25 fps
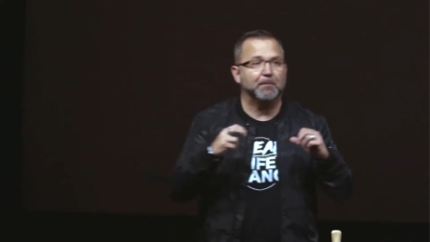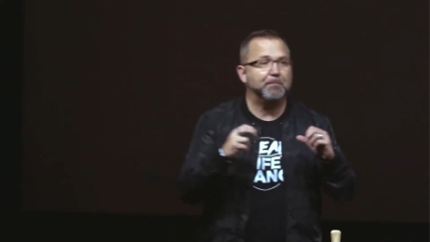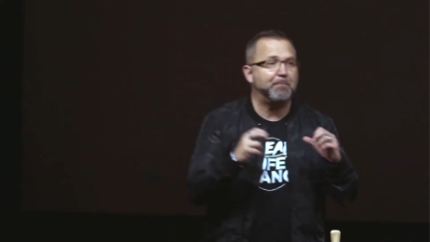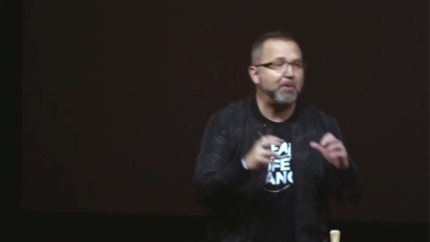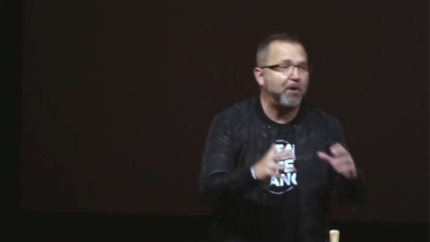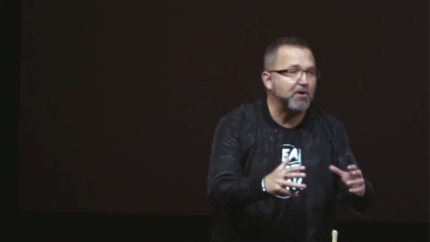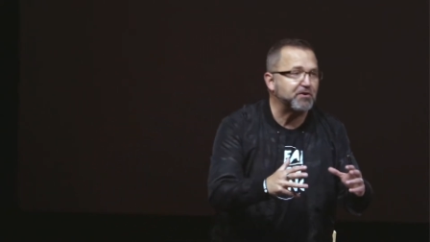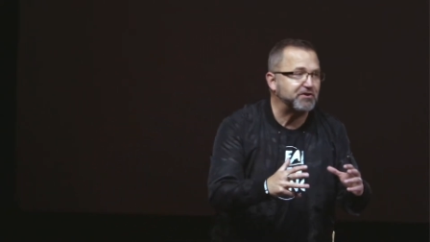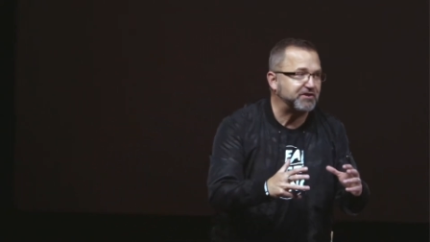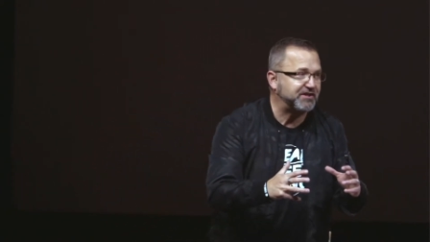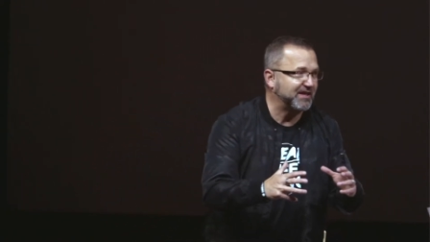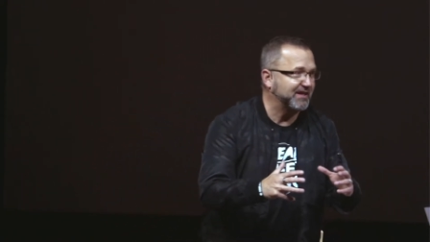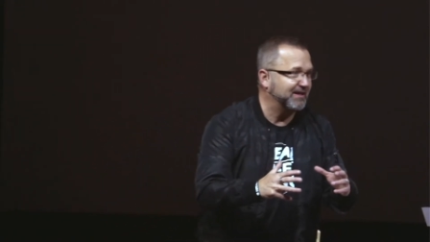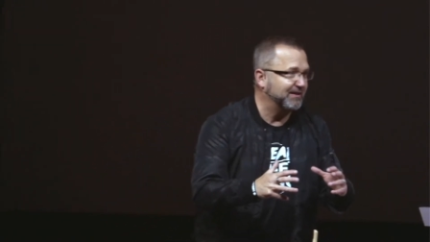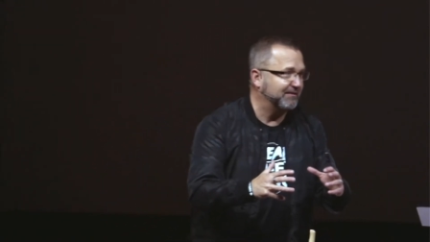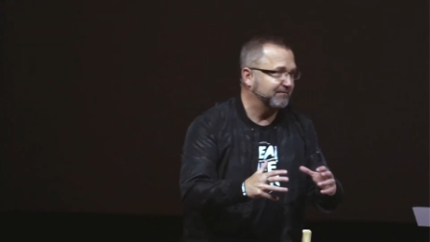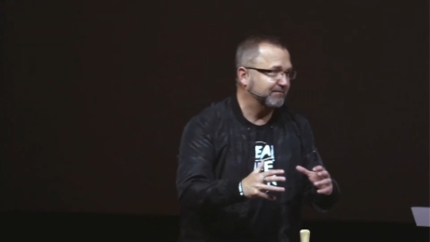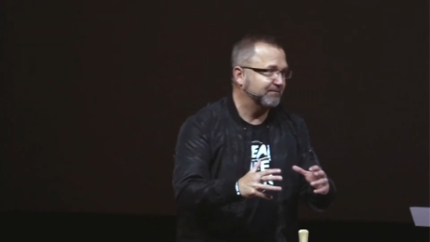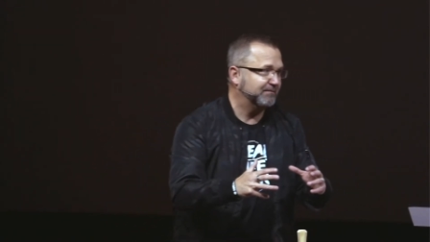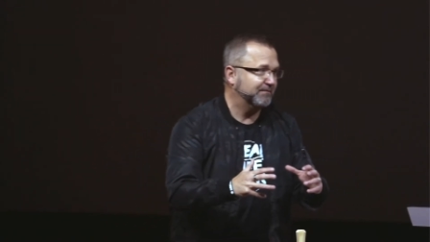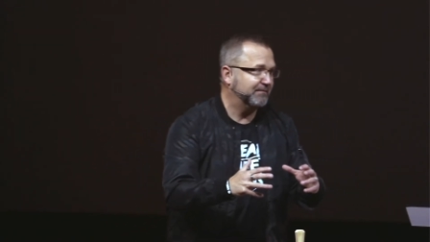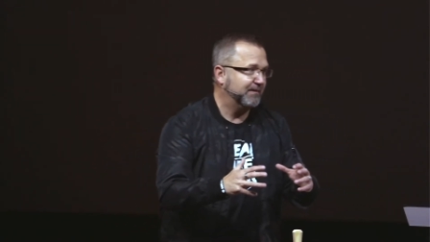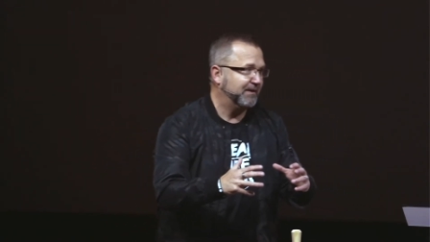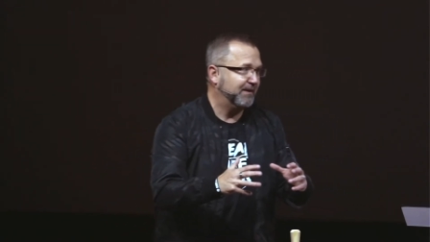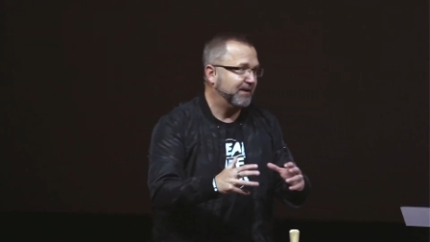person.
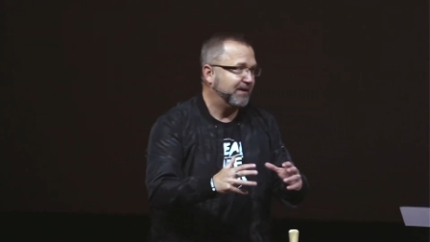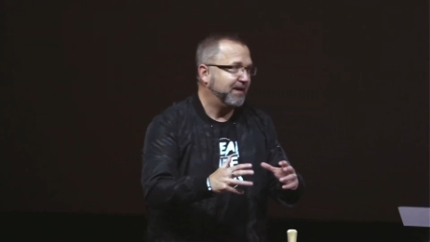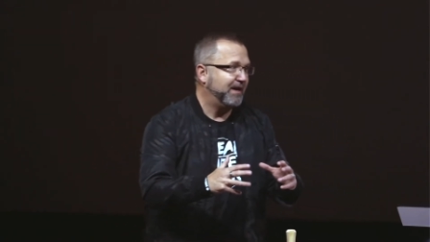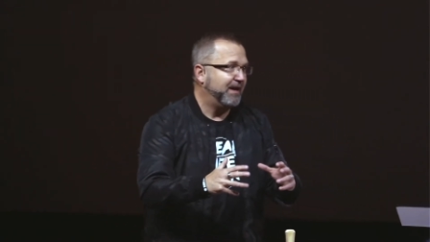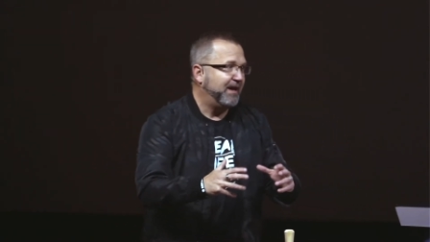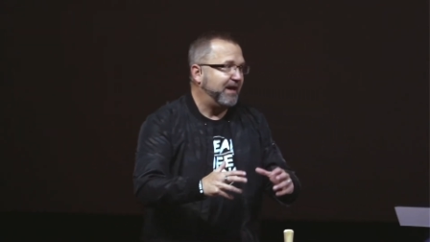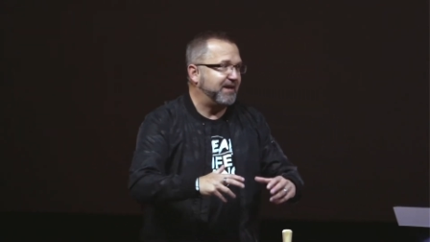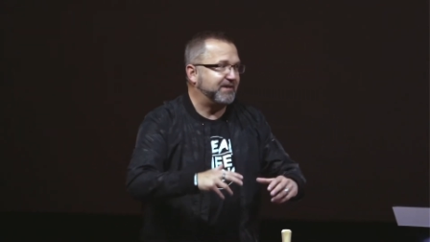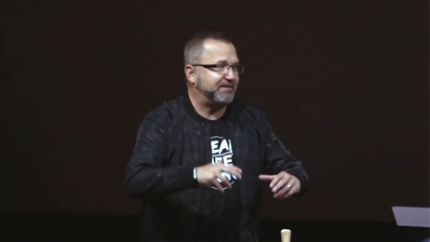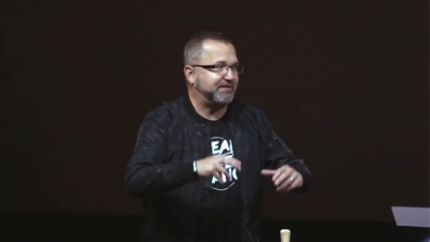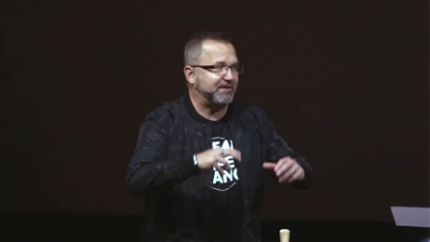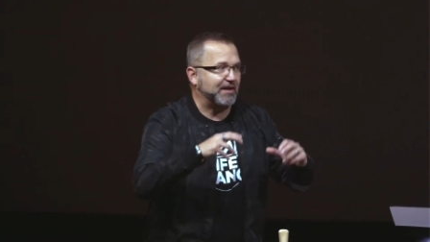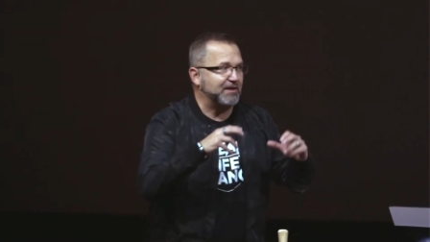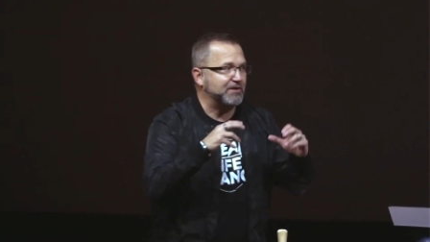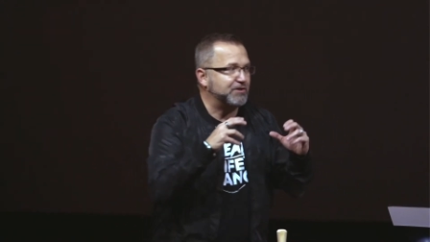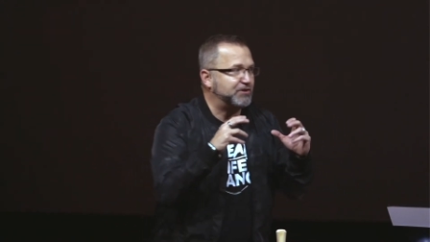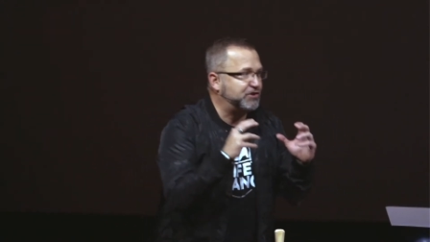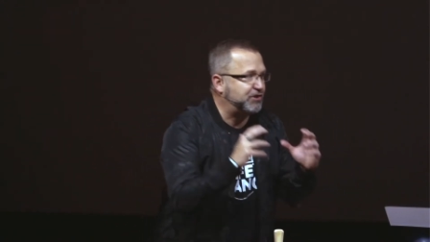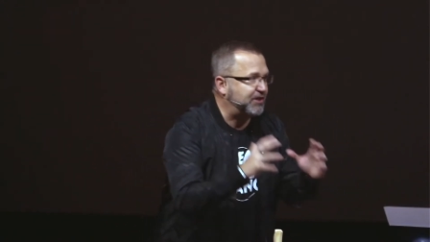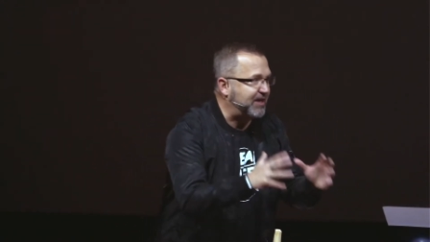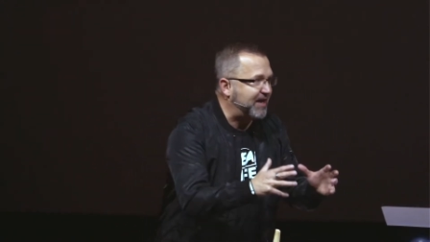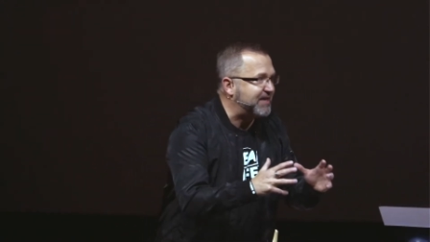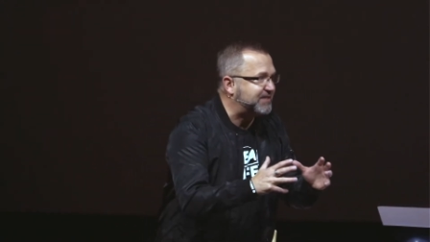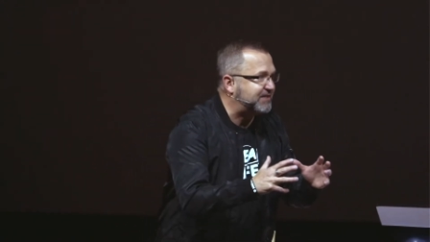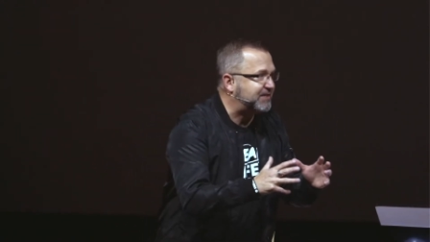He sent
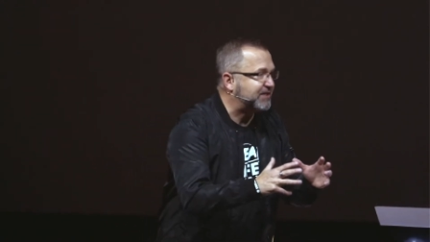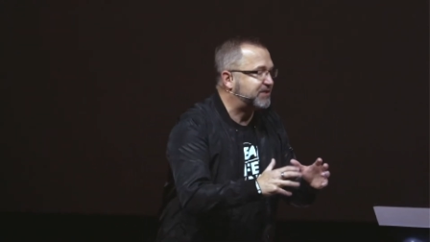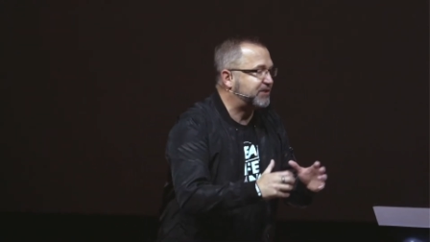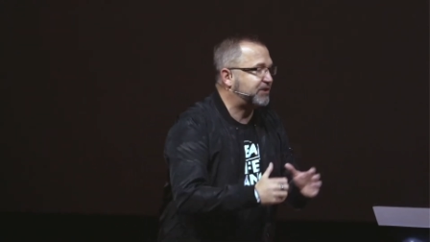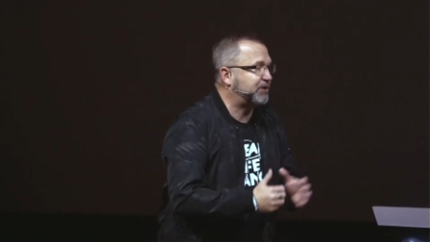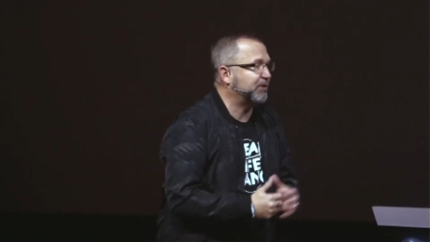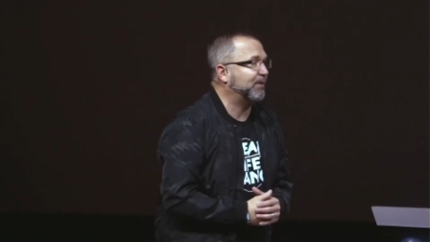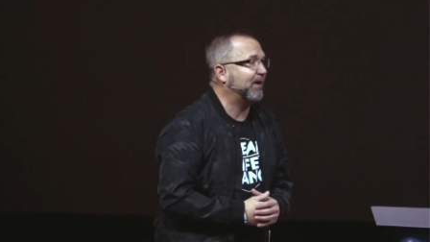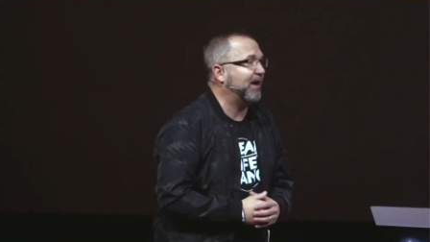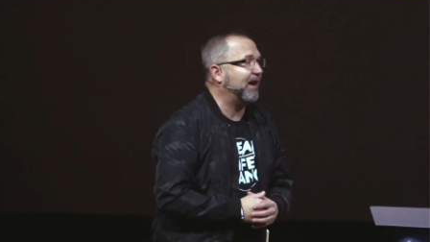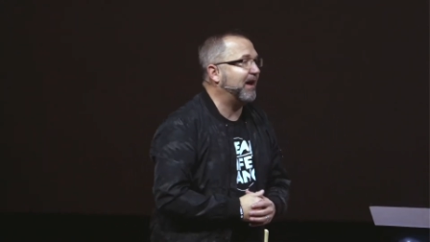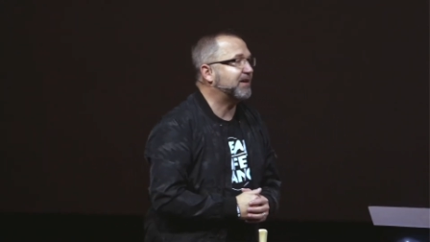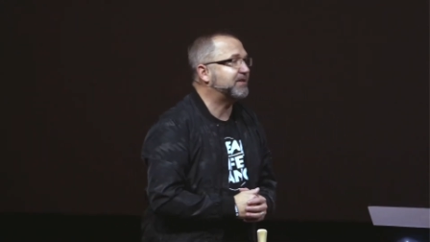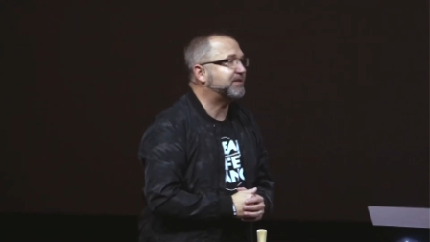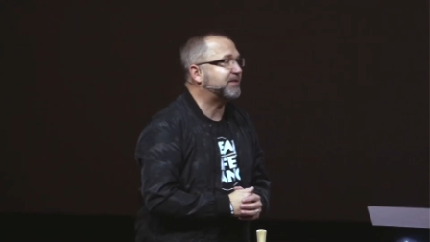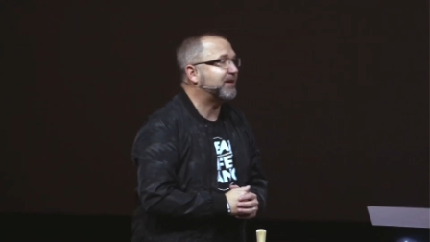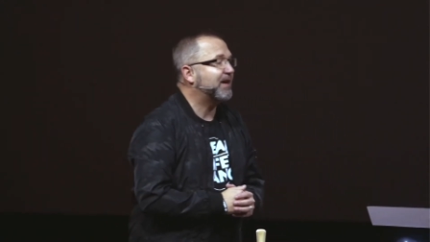Jesus to us